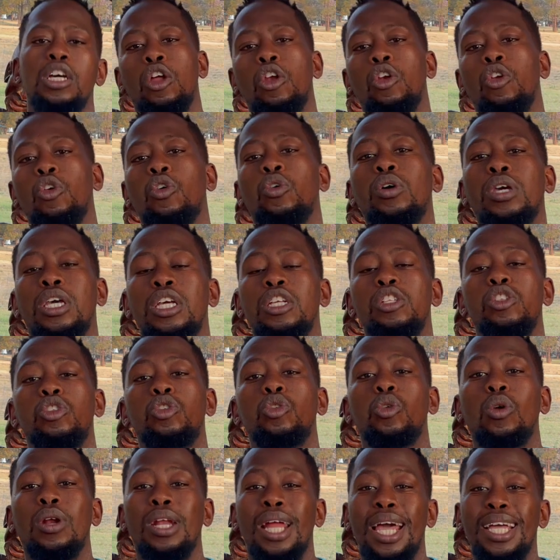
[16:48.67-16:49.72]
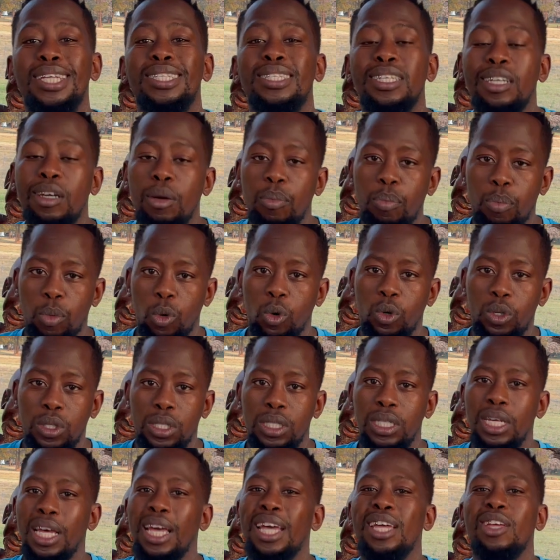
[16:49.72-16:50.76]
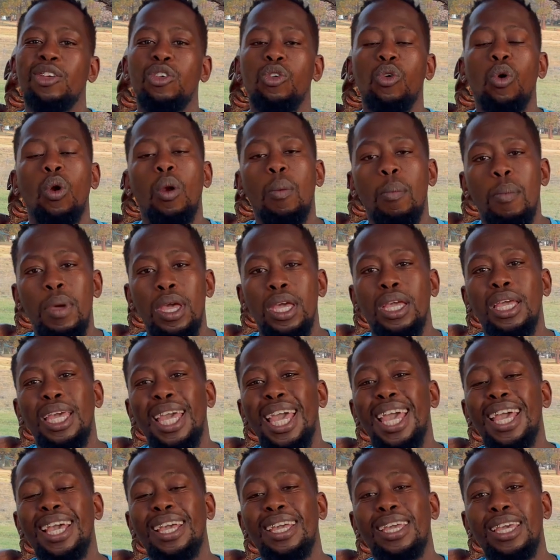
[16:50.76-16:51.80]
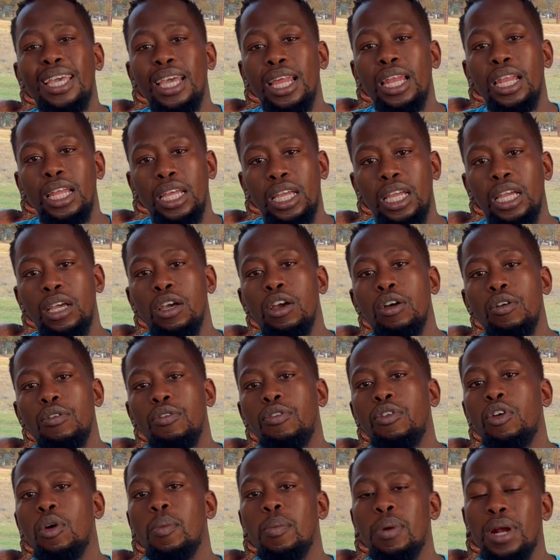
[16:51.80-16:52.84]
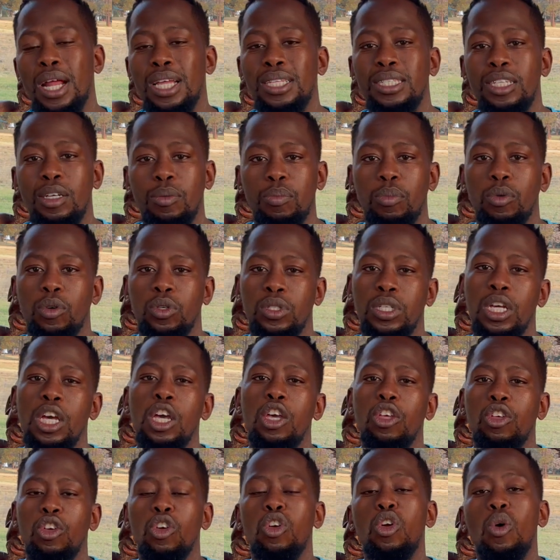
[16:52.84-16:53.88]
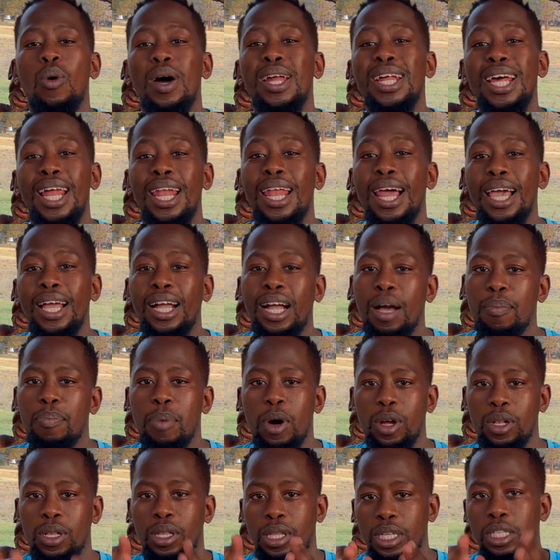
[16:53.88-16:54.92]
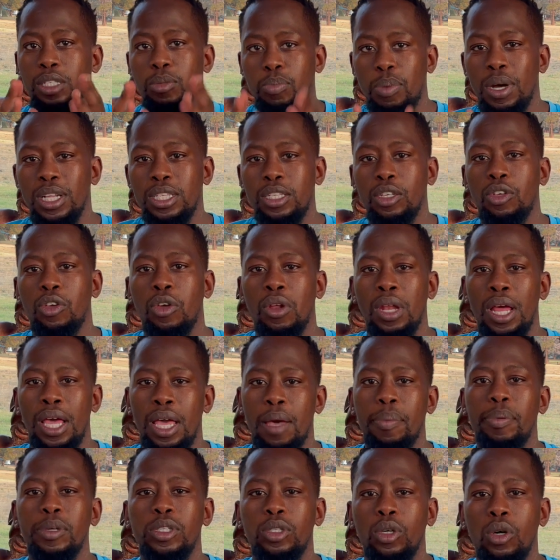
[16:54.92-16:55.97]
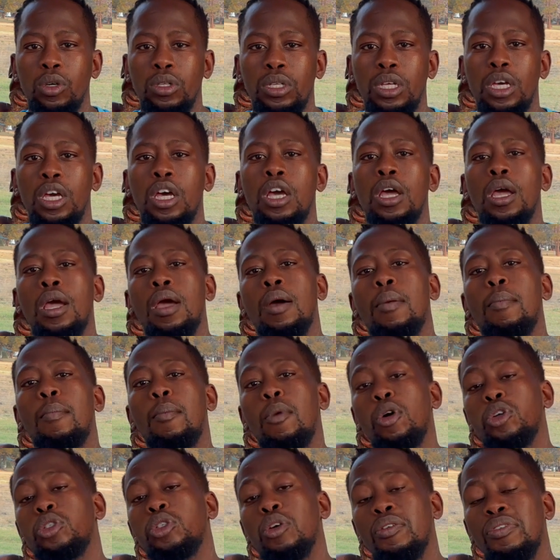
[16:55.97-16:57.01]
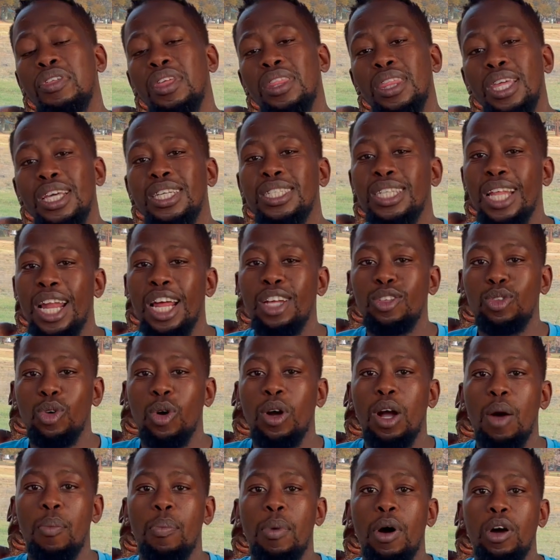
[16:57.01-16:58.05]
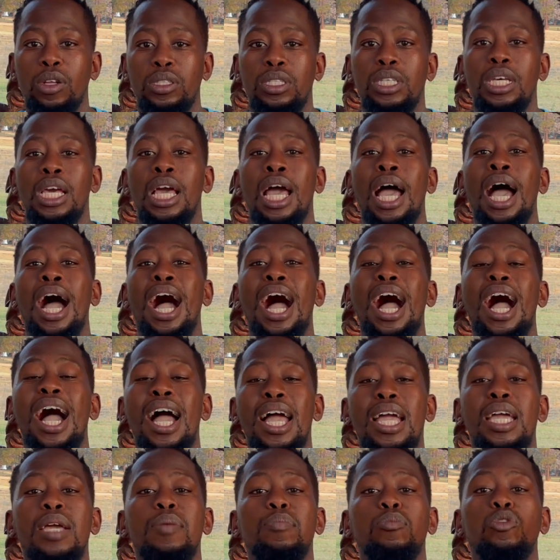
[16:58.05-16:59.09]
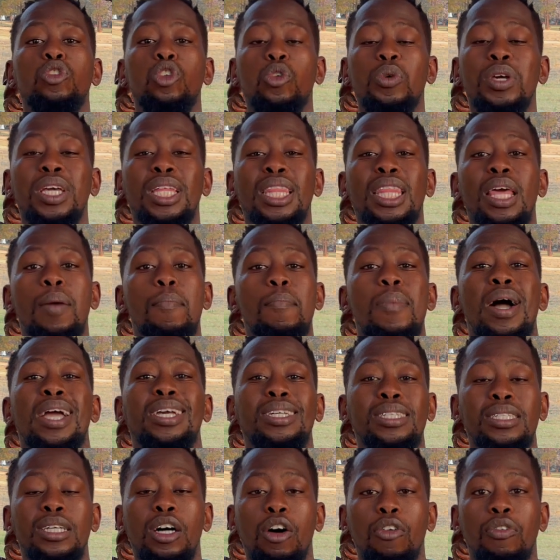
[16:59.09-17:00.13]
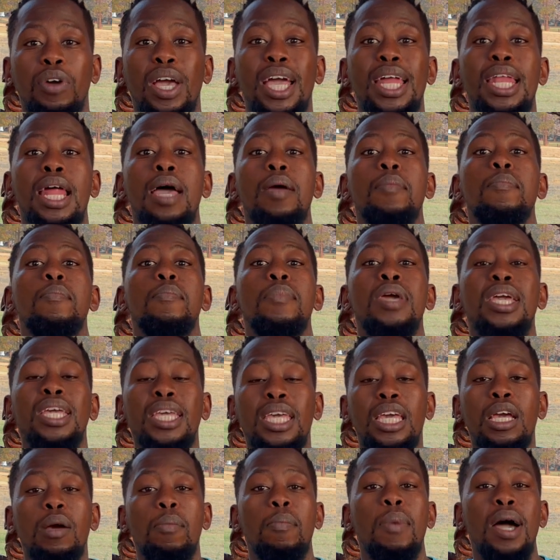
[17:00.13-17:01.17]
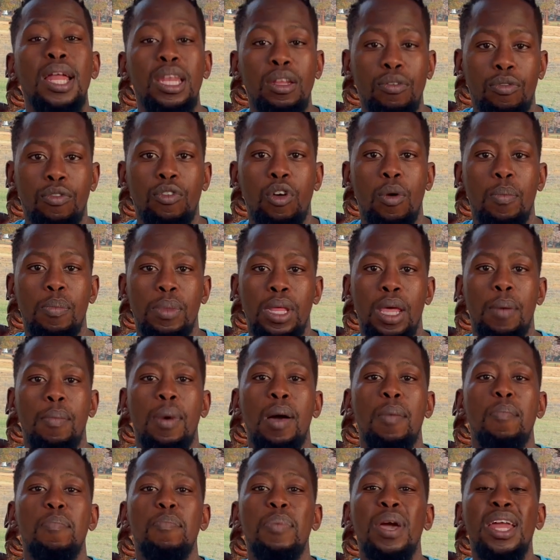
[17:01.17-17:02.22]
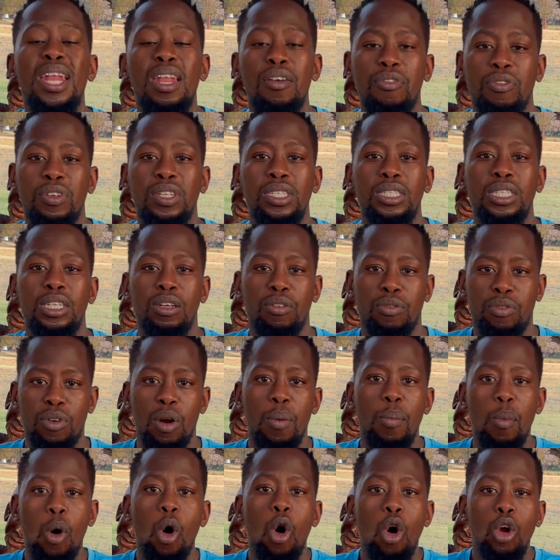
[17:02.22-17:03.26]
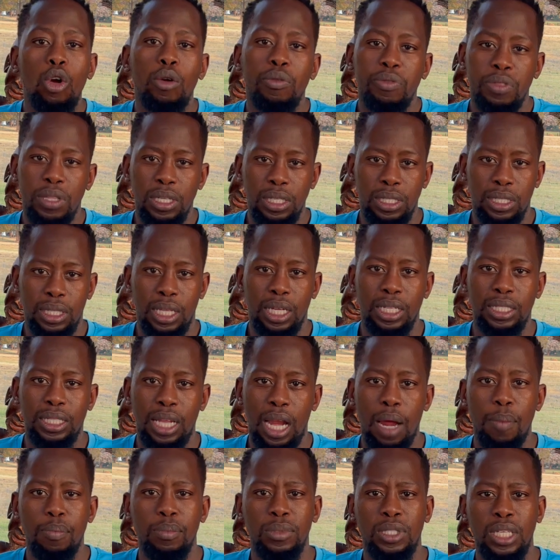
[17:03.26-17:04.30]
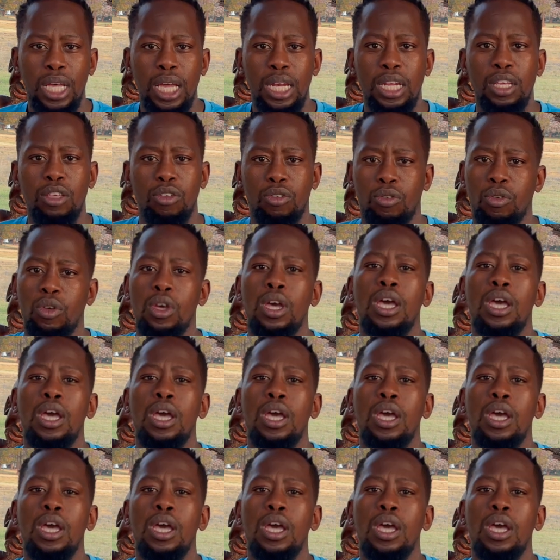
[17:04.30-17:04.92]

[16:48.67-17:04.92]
Look into writing books. You'll make a killing from writing books. You know what I like about this particular episode? Most of the things that I talk about, I am doing them myself and I'm making money from them. I'm benefiting from all of these things that I'm telling you.